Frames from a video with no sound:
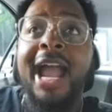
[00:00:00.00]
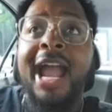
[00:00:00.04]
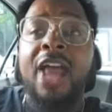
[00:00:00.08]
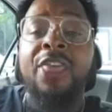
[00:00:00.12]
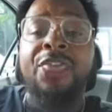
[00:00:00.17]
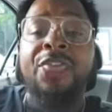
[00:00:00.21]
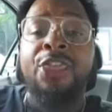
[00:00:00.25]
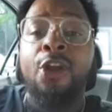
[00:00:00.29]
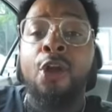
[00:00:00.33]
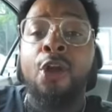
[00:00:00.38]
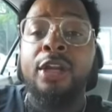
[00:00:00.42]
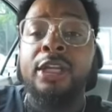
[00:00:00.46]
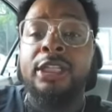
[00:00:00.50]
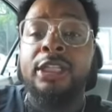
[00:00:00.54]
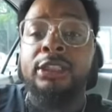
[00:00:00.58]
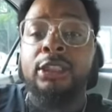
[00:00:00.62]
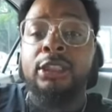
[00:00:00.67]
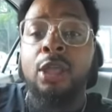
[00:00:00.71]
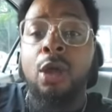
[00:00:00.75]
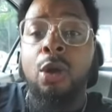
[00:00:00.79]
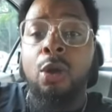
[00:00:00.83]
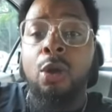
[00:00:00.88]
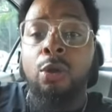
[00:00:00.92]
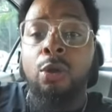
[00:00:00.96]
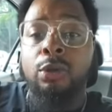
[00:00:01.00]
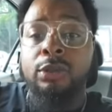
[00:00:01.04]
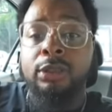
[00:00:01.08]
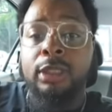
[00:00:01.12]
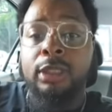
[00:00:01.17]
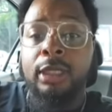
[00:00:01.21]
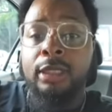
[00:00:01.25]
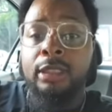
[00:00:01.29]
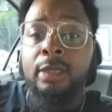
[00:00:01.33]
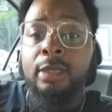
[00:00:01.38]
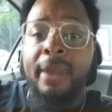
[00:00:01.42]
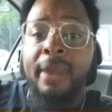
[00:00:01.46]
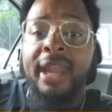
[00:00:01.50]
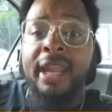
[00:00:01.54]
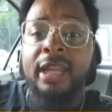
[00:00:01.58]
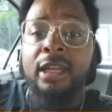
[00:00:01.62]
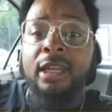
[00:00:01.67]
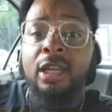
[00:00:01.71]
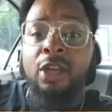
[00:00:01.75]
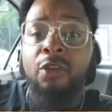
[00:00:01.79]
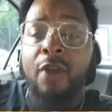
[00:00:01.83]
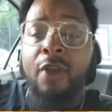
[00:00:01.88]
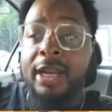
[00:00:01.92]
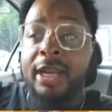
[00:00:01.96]
30 songs to making
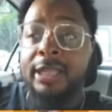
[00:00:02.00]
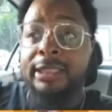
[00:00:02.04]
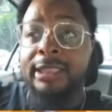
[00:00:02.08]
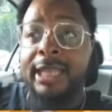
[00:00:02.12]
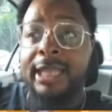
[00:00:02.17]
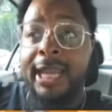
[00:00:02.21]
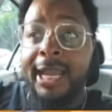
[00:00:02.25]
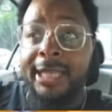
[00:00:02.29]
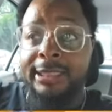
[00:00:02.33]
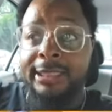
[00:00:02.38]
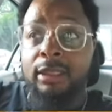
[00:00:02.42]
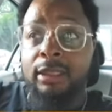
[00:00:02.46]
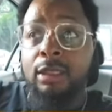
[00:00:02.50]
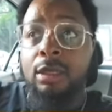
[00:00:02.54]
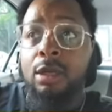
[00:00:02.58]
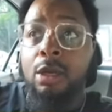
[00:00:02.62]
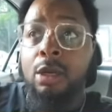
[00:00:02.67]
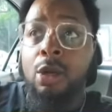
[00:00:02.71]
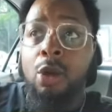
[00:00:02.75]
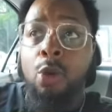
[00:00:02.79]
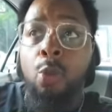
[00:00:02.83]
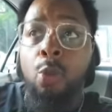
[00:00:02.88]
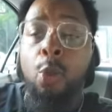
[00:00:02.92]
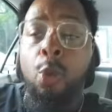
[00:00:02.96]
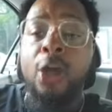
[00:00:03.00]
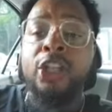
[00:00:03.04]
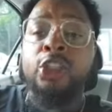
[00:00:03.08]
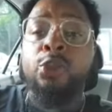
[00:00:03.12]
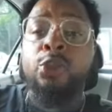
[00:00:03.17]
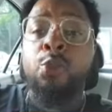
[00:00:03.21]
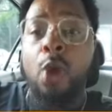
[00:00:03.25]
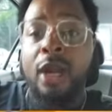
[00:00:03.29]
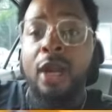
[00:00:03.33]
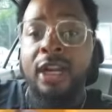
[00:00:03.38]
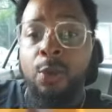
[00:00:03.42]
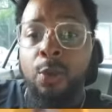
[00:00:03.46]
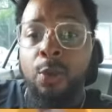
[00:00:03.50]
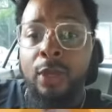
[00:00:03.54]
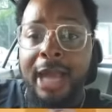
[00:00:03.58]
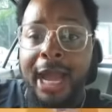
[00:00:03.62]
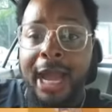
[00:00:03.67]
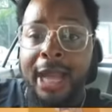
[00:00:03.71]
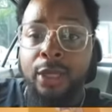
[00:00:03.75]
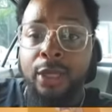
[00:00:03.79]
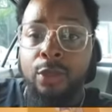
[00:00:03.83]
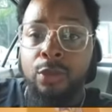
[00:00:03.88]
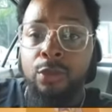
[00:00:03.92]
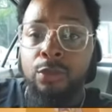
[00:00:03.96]
the greatest hits, what 20 will I
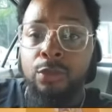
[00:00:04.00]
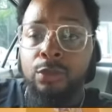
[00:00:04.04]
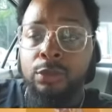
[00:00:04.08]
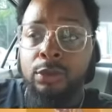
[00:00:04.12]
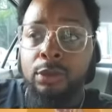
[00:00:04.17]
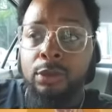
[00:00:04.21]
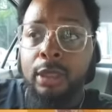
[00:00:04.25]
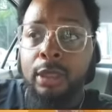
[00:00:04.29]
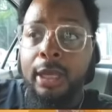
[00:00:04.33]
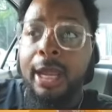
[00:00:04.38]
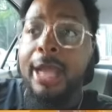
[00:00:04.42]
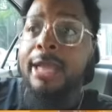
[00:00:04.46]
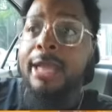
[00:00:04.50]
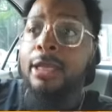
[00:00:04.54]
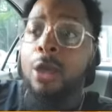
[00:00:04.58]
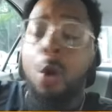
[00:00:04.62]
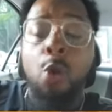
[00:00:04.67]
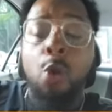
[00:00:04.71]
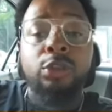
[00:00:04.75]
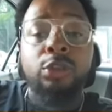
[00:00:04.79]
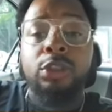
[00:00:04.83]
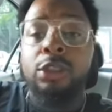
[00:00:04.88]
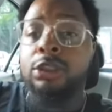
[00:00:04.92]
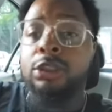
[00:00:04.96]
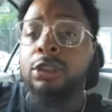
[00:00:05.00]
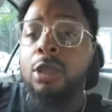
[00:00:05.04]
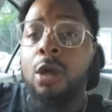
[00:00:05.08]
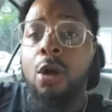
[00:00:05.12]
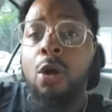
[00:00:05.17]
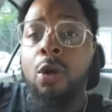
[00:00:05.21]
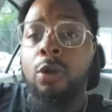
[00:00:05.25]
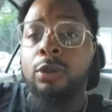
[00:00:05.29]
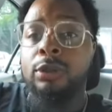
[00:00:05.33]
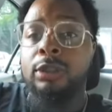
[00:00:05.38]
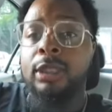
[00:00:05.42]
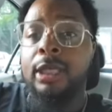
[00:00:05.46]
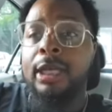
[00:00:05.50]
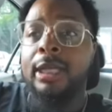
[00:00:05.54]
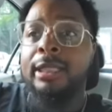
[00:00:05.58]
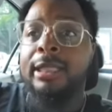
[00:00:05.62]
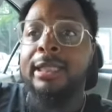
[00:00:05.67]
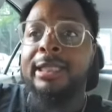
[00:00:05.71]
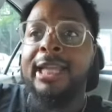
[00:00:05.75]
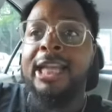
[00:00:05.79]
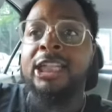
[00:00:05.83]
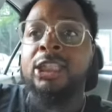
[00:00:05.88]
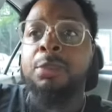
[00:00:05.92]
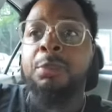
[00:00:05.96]
use? And those are songs that
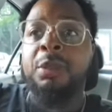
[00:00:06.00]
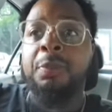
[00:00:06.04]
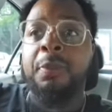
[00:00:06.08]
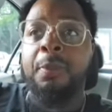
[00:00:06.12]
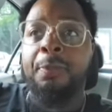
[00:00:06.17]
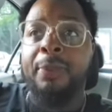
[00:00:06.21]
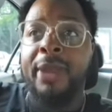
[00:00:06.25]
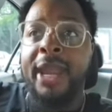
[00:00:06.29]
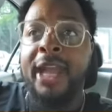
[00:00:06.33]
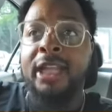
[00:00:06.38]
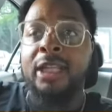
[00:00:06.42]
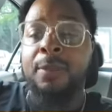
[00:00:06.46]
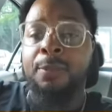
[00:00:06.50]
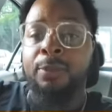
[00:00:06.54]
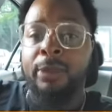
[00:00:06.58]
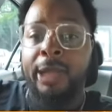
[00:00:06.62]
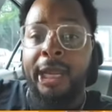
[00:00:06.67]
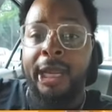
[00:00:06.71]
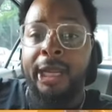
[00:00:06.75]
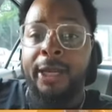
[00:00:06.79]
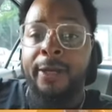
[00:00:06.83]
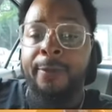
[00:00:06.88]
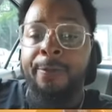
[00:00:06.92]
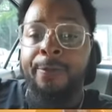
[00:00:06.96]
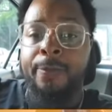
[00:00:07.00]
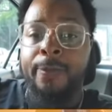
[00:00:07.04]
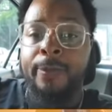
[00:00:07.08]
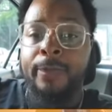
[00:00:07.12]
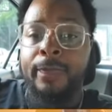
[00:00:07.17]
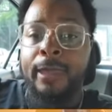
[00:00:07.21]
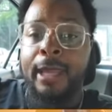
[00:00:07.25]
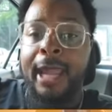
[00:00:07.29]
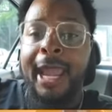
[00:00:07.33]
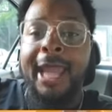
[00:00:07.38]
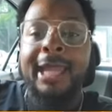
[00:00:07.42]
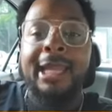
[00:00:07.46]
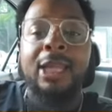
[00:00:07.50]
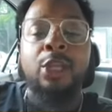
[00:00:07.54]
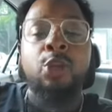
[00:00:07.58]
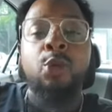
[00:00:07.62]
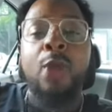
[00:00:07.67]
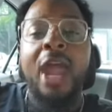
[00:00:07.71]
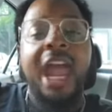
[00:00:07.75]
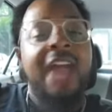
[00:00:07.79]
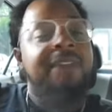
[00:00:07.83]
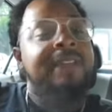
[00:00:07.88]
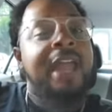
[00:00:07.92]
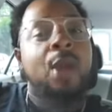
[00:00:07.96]
they should be prepared to play. And then you
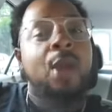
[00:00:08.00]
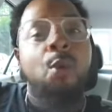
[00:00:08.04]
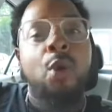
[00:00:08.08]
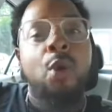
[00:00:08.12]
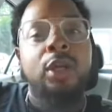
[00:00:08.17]
have like one or